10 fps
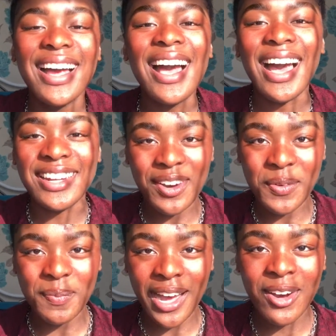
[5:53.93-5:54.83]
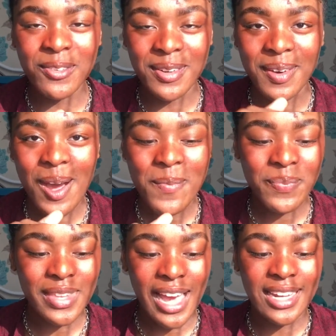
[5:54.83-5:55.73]
and I would pile them up
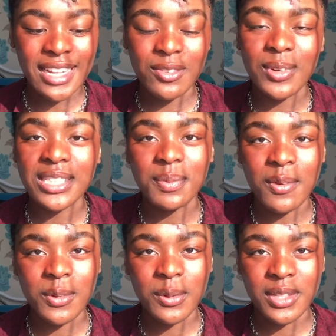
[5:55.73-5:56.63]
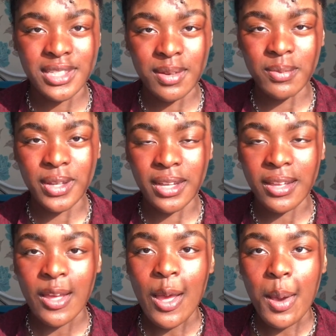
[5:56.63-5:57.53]
and then rest my phone on something.
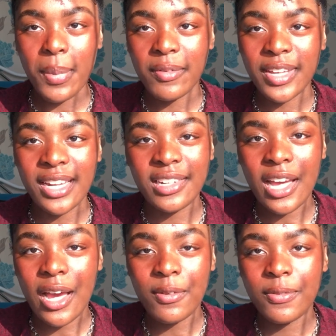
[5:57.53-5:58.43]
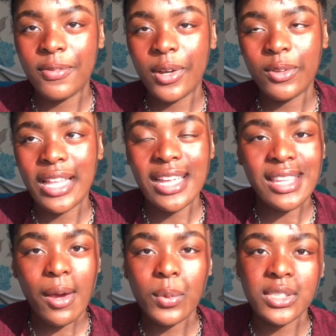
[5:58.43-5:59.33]
But then I felt like
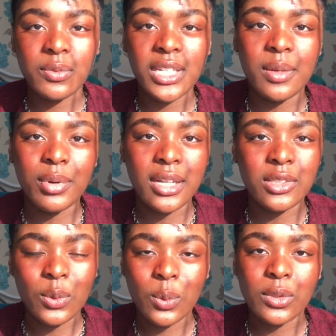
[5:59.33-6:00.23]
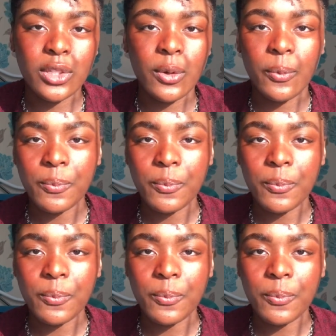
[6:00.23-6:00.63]
that wasn't really practical, so